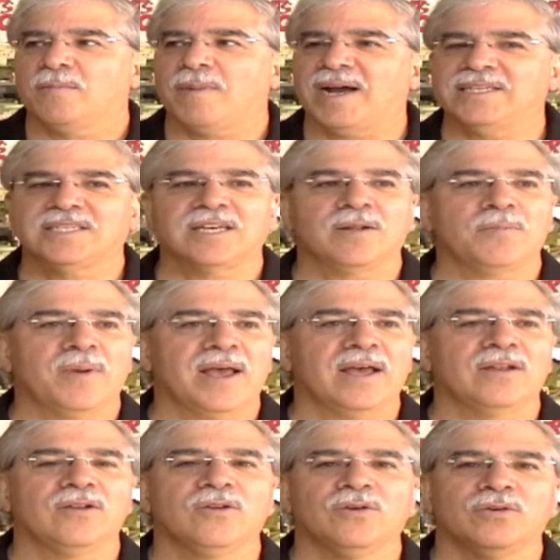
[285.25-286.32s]
My son
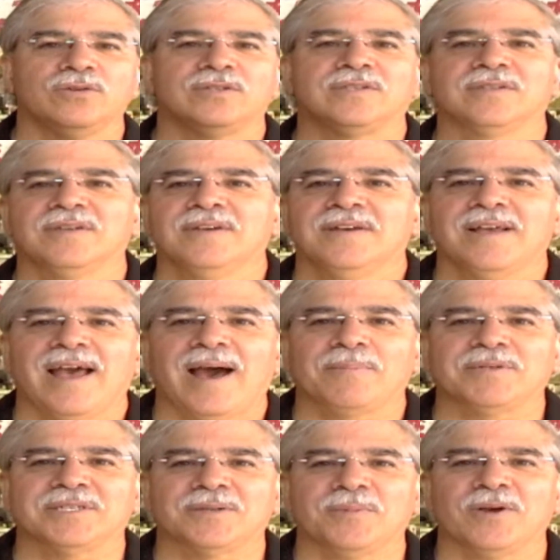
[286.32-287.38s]
Ben, who
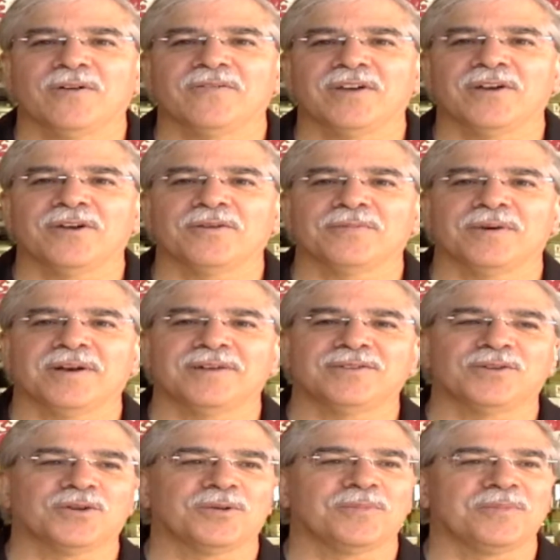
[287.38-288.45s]
happens to be over here
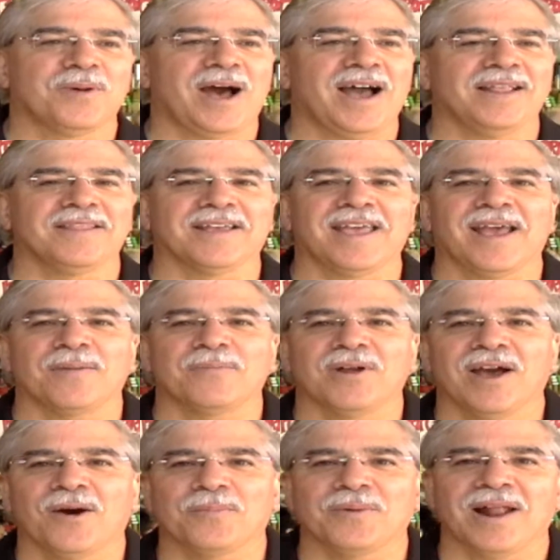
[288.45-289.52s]
sort of behind the
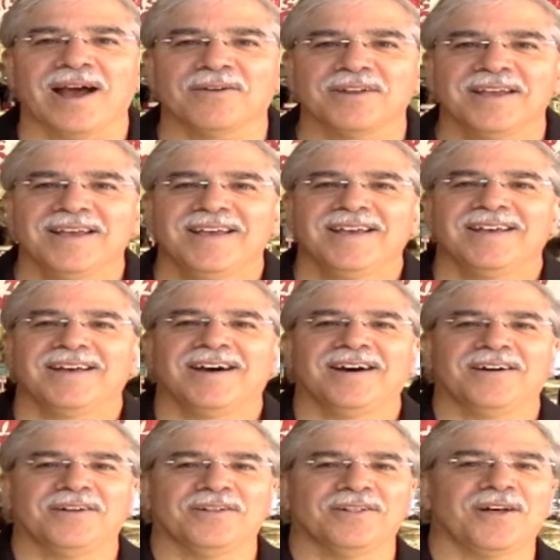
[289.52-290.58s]
camera helping out
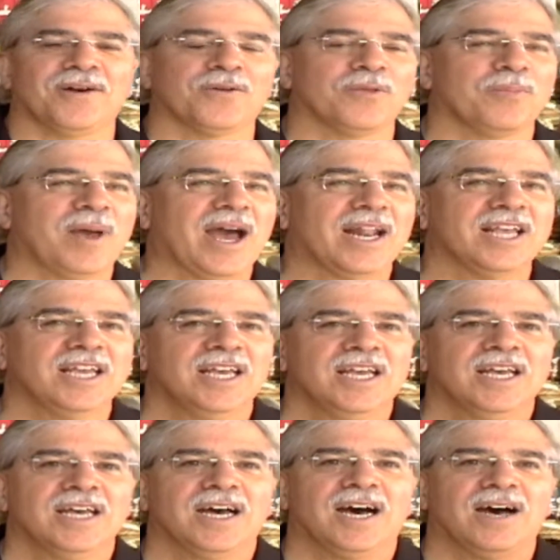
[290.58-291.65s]
along with Patty,
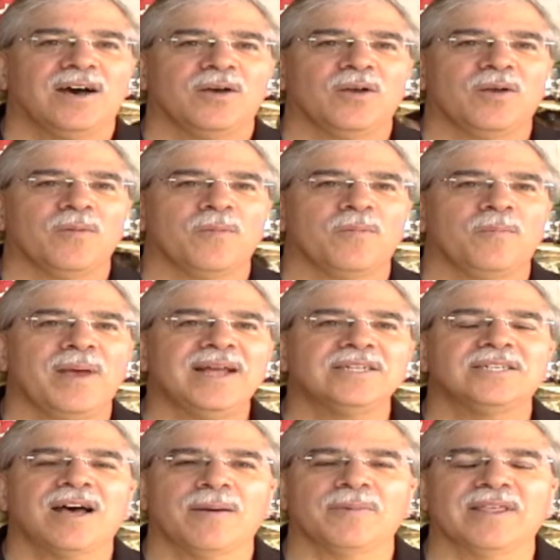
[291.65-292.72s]

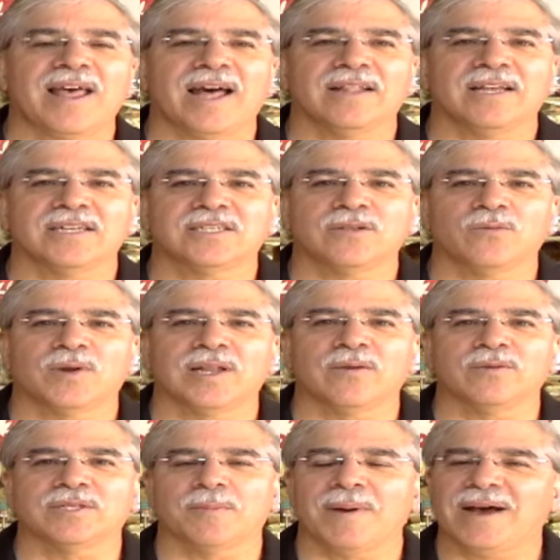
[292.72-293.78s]
Ben taught me that lesson when he
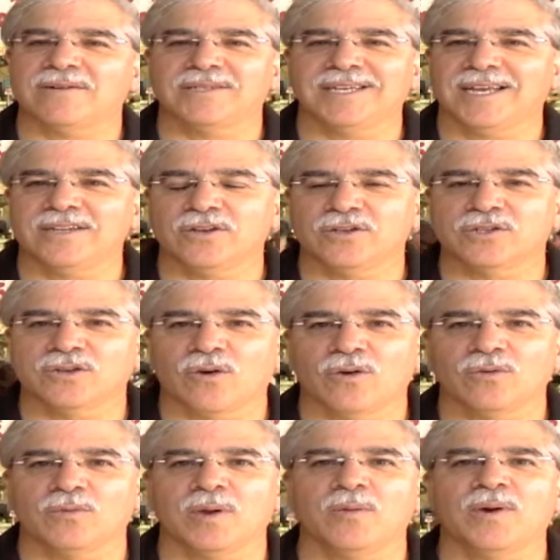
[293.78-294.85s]
was about 10 years
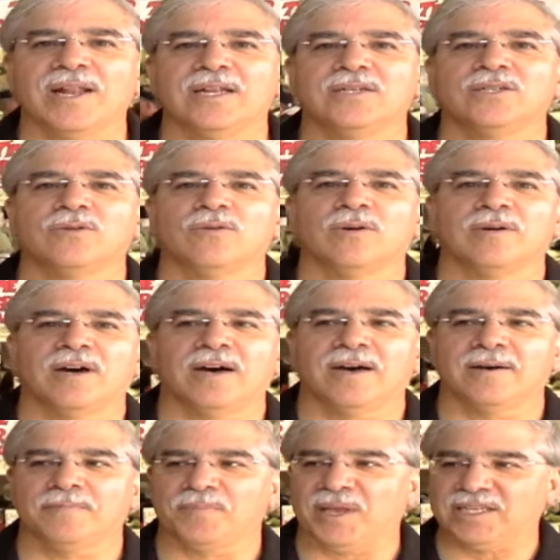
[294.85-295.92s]
old. We went into
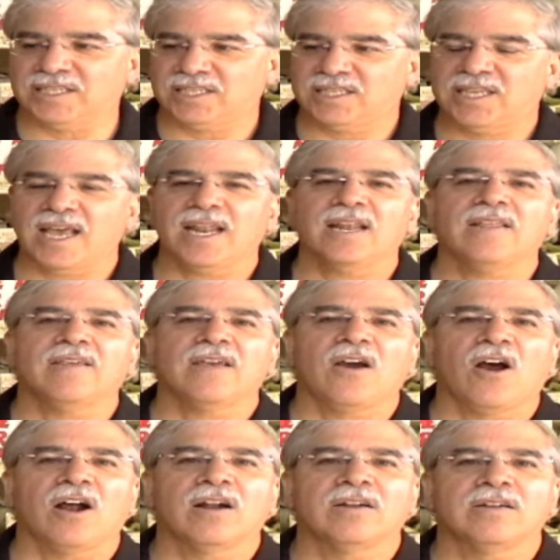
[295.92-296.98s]
a
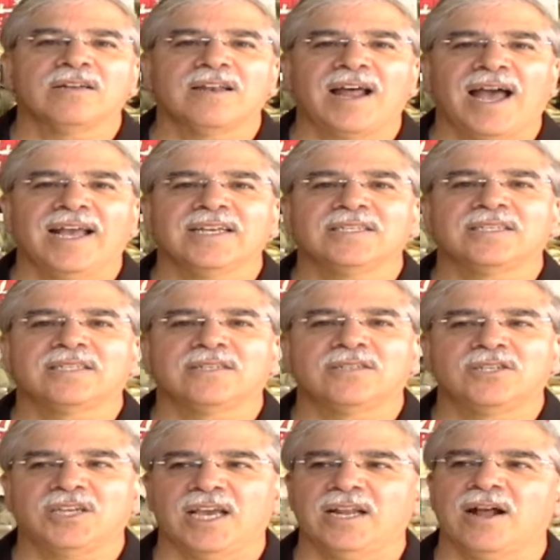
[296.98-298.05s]
state-of-the-art, nice
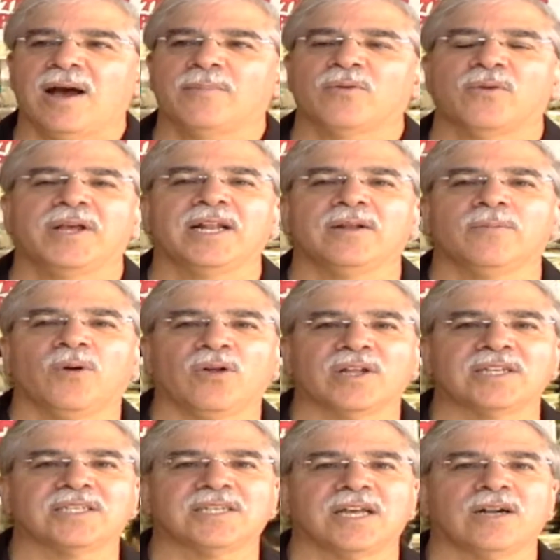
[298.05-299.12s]
chain-operated
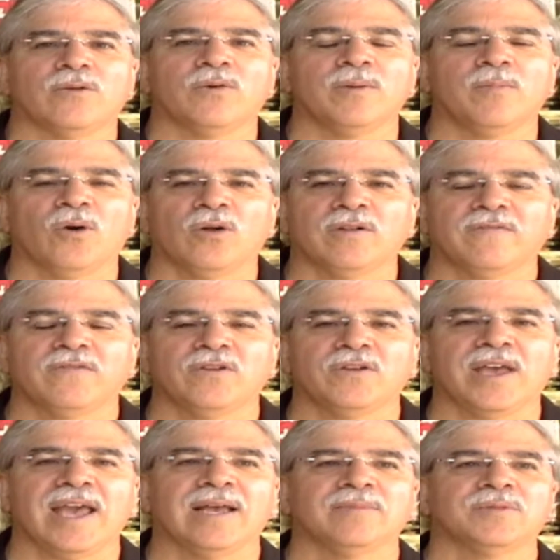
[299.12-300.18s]
bowling center. We bowled a few
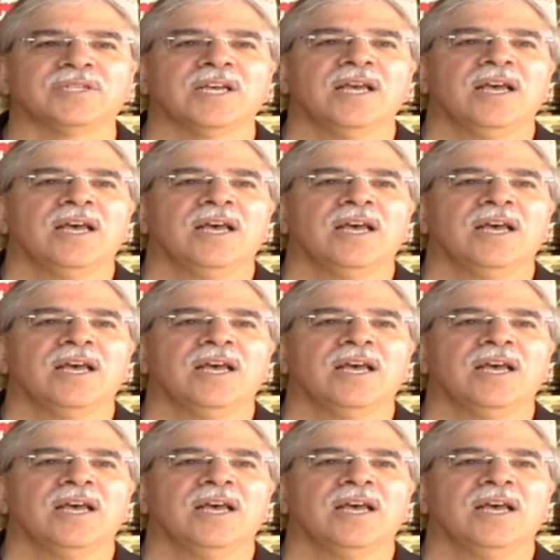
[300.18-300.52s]
games.